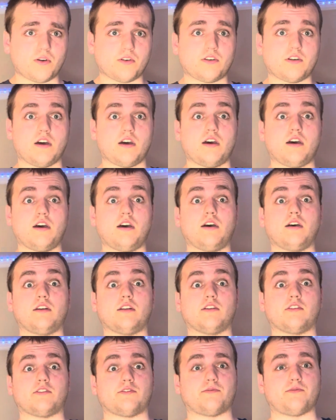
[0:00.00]
good
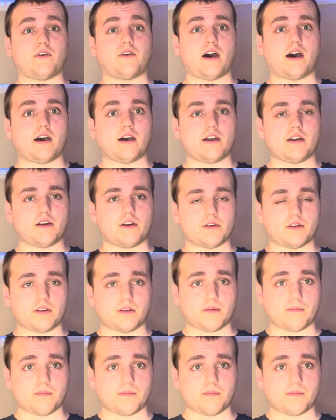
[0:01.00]
It's fire and